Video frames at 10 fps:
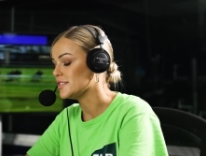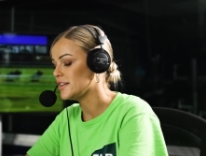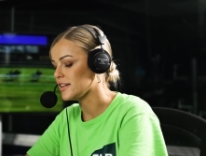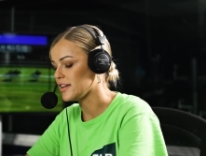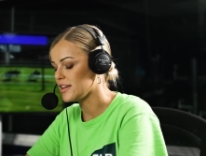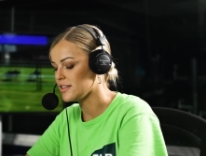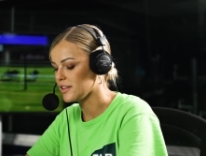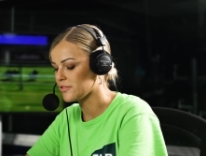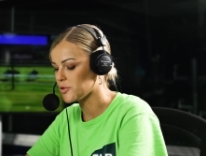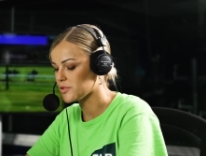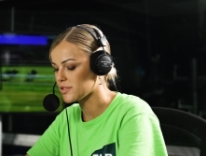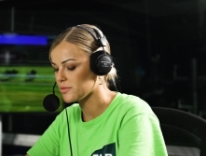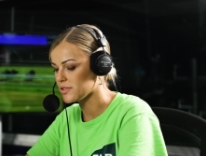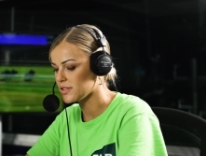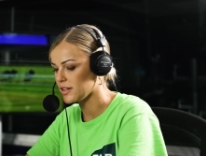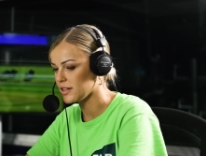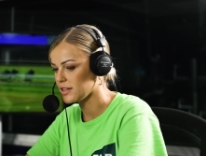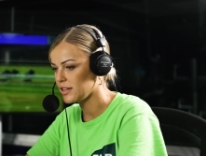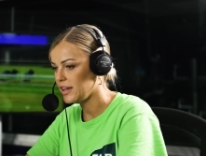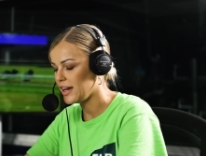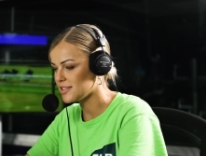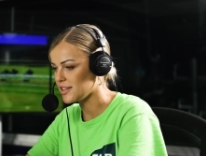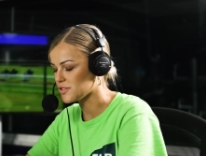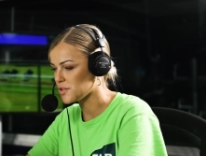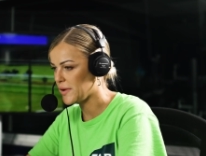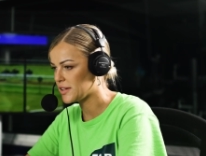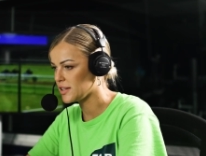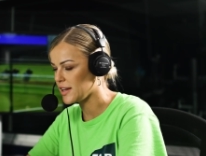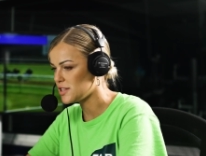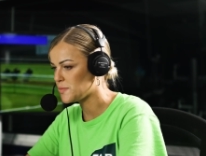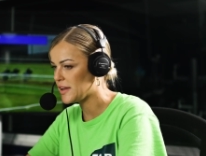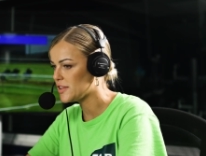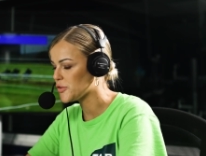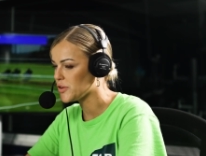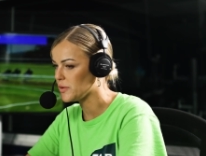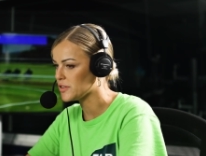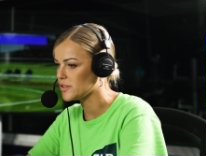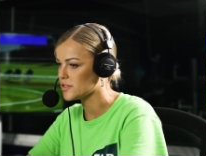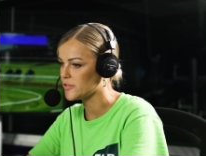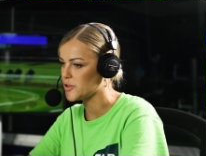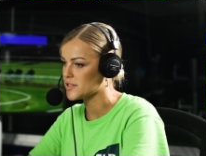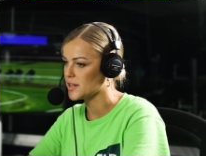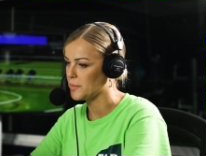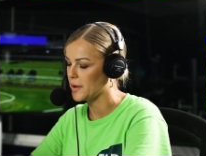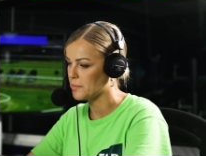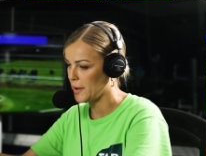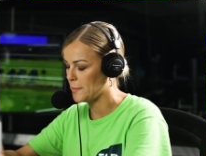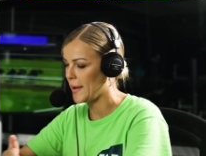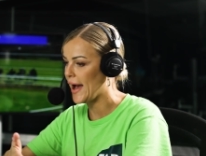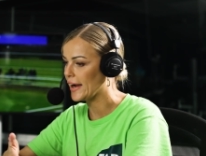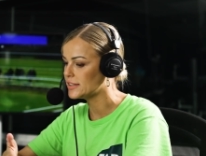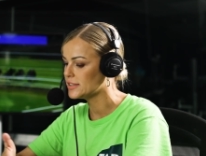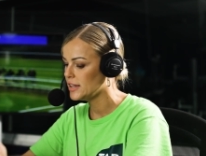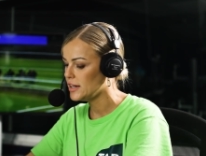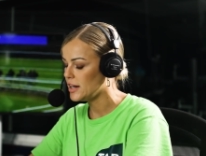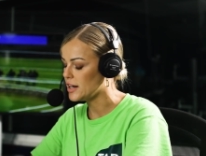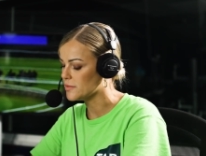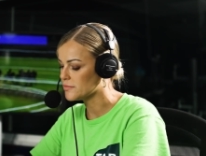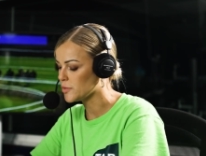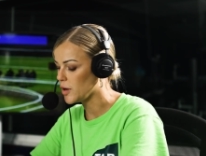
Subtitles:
Yeah, and of course it was as I said, it SP'd $31 first up, but backed from a